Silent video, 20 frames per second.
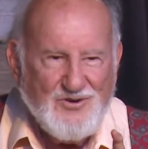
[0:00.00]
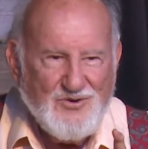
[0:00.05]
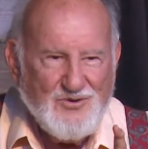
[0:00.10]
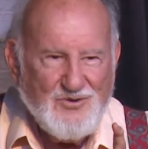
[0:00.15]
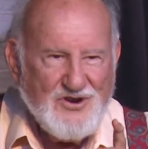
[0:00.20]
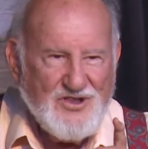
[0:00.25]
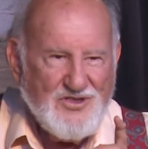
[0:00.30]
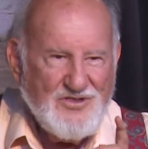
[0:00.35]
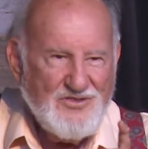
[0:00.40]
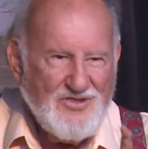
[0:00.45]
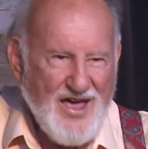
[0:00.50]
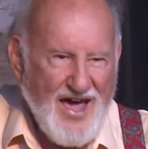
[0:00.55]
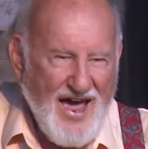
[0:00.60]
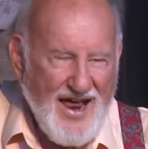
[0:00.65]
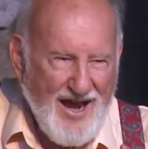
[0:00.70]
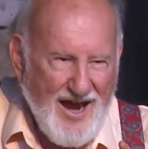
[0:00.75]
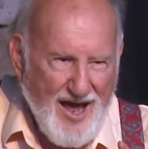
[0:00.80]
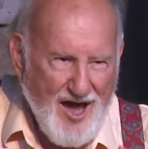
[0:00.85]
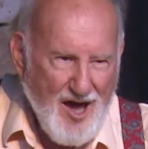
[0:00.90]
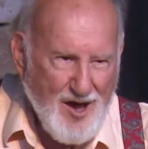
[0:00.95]
When
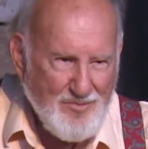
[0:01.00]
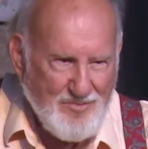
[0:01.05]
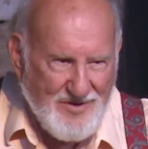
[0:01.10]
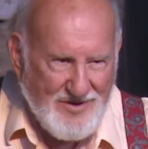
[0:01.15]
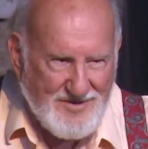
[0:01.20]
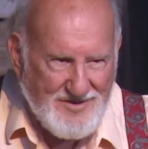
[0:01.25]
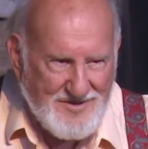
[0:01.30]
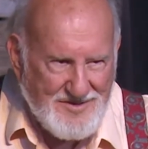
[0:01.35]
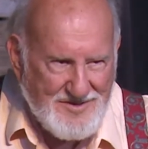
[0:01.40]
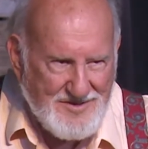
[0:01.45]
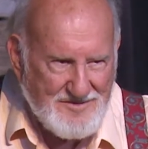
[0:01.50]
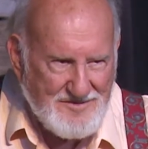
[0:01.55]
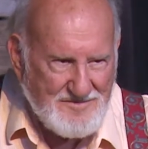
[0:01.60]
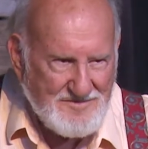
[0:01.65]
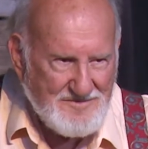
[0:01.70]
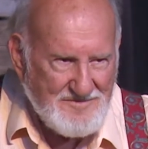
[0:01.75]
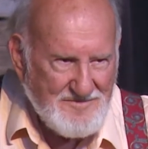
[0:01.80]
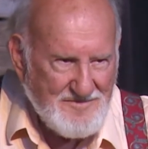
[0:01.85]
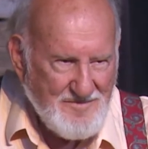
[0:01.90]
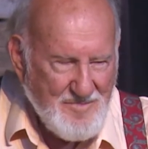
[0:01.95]
that happens,
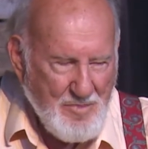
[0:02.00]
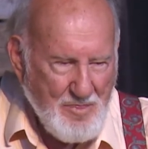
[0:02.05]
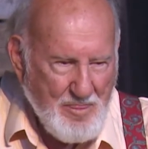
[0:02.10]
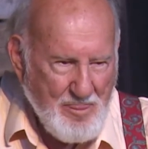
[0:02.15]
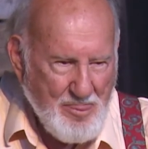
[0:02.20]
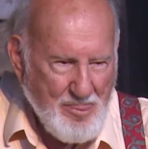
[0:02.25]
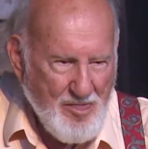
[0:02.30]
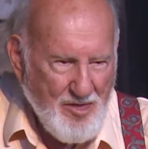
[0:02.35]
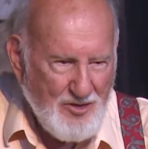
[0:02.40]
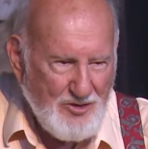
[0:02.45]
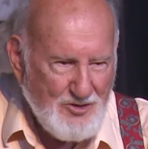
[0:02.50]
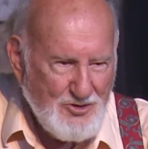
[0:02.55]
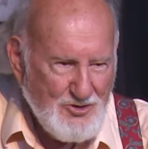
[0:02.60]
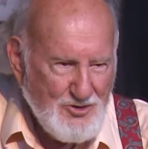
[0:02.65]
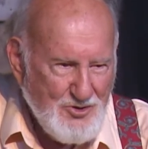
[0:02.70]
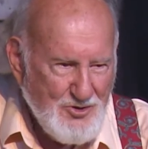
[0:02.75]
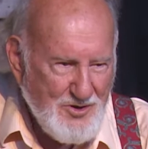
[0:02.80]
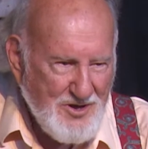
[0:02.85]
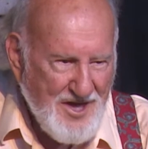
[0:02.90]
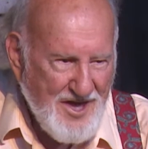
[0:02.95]

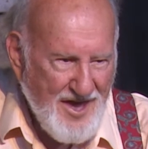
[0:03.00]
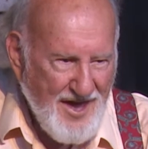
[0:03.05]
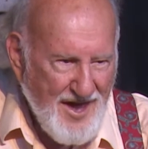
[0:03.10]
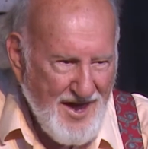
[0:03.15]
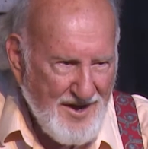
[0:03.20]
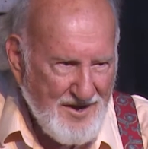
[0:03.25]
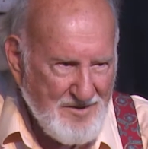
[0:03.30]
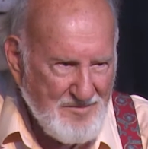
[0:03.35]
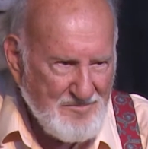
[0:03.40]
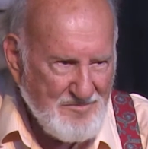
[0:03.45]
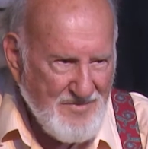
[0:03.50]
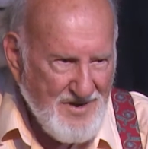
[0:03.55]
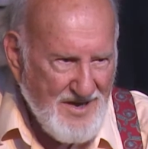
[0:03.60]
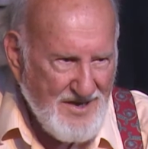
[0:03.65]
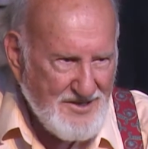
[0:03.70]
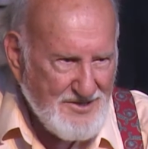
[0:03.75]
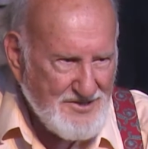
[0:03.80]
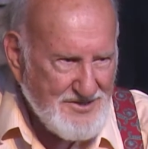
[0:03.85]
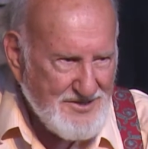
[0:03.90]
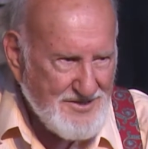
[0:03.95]
you can't
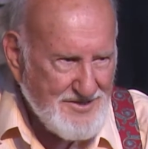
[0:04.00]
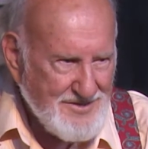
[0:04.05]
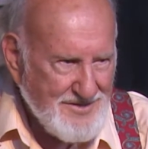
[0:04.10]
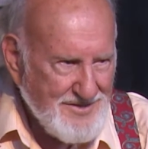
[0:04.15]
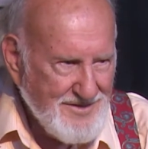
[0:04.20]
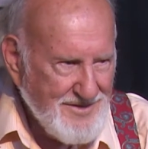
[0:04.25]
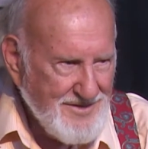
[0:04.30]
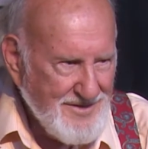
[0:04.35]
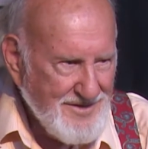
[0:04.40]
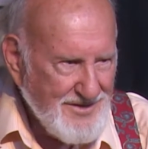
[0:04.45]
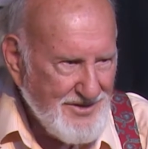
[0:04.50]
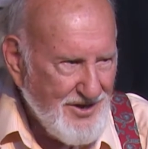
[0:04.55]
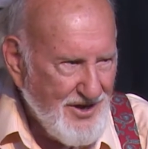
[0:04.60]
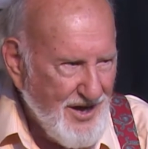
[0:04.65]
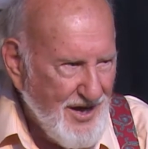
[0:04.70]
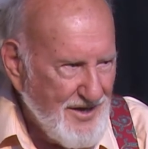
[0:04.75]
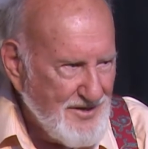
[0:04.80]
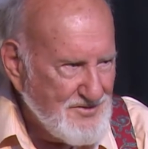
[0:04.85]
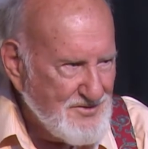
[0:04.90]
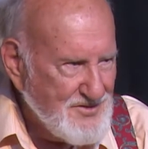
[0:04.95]
miss
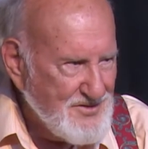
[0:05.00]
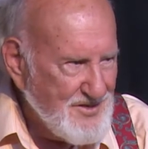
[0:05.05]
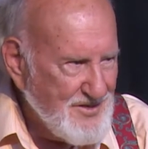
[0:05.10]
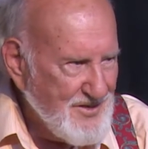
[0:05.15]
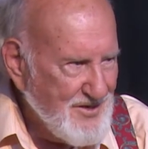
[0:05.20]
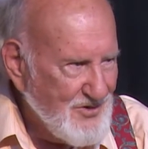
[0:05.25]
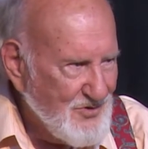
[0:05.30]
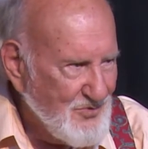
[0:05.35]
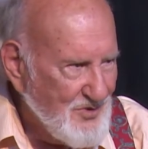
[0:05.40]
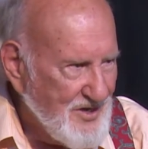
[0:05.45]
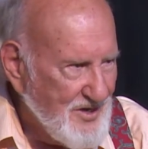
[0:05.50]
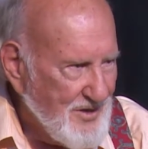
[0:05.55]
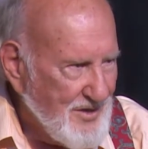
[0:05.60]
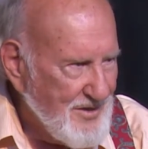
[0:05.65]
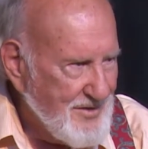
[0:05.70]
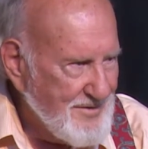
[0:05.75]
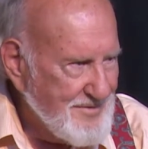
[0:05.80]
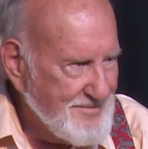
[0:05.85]
God's will.